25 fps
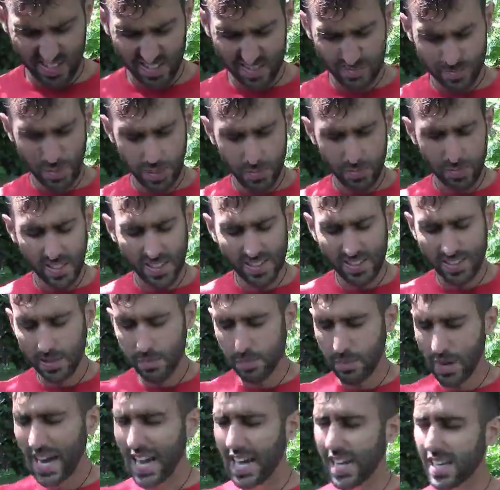maybe in the
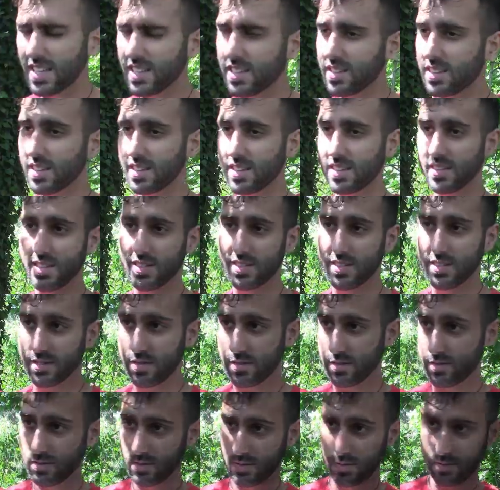mind, in the
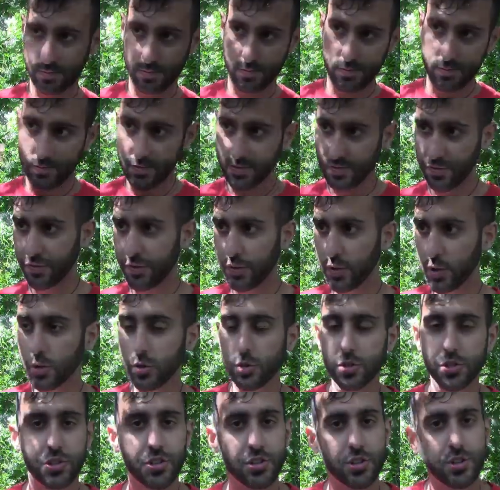
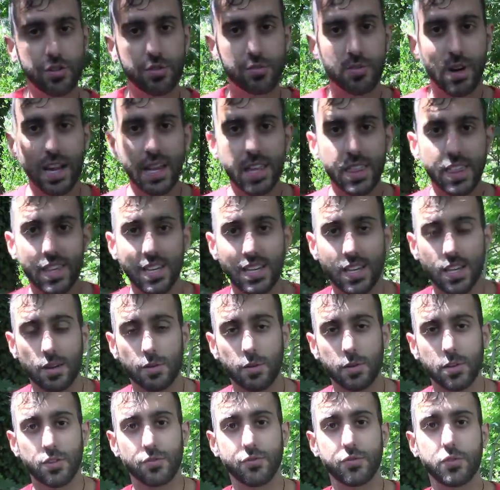future, right? Thinking
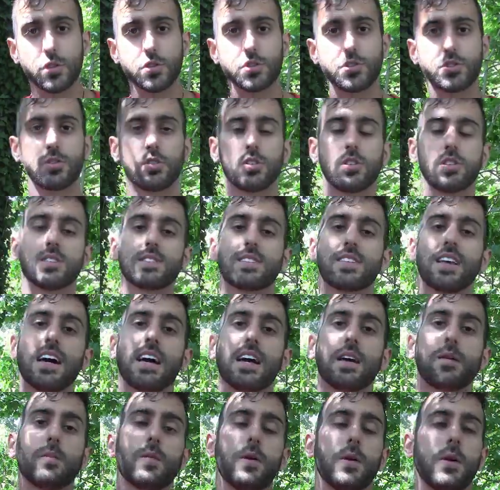about the future all the
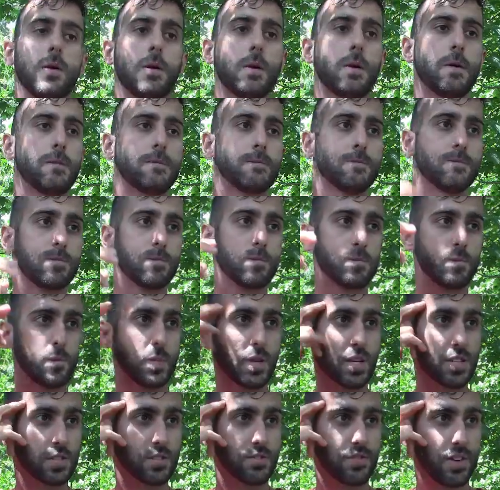time
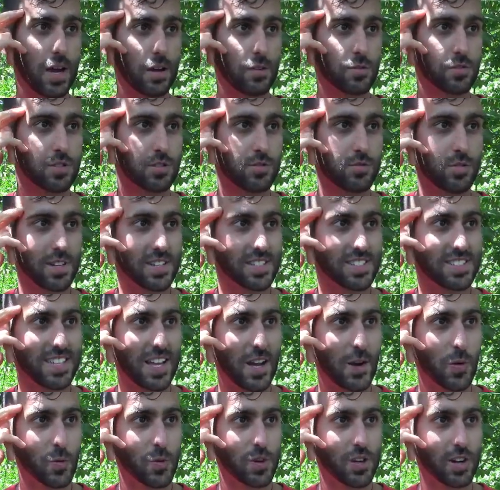because of how stressed
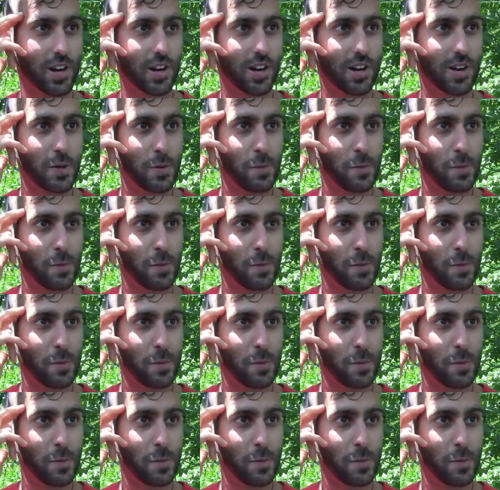out we are.